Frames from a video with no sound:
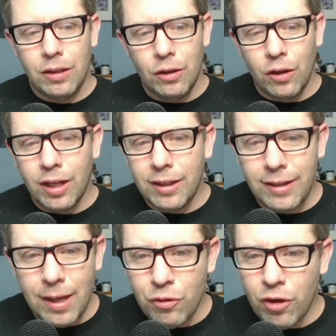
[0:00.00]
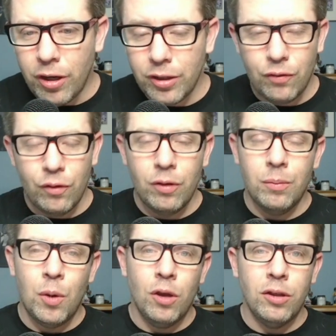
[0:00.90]
You look at the depth charts
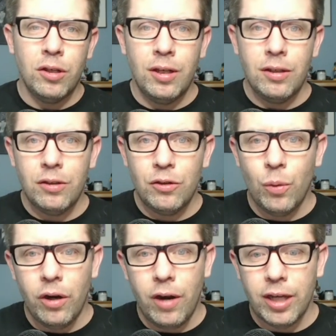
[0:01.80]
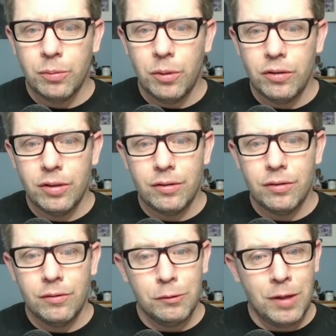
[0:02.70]
from all the Twitter experts,
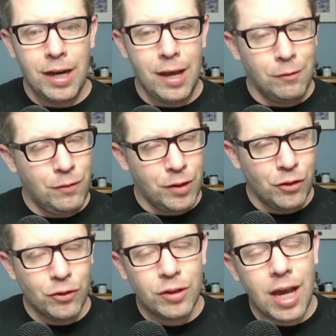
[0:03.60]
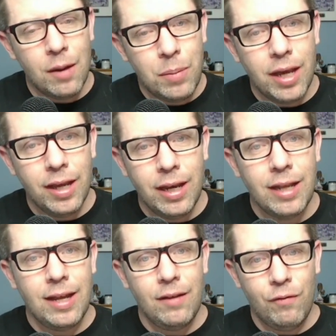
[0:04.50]
and right now Fisher's kind of pegging in
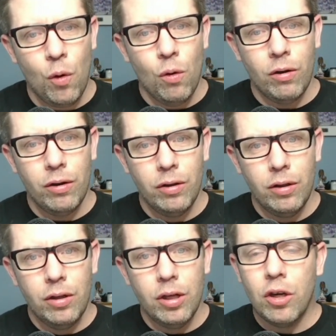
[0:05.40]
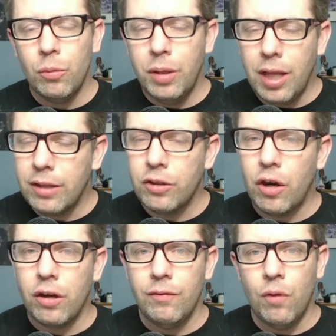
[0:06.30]
at that 4. Could be that
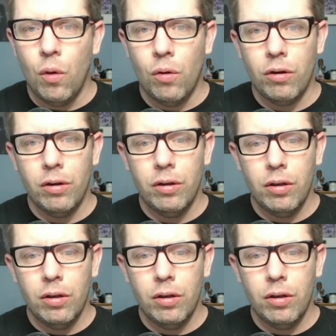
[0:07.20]
starting 4.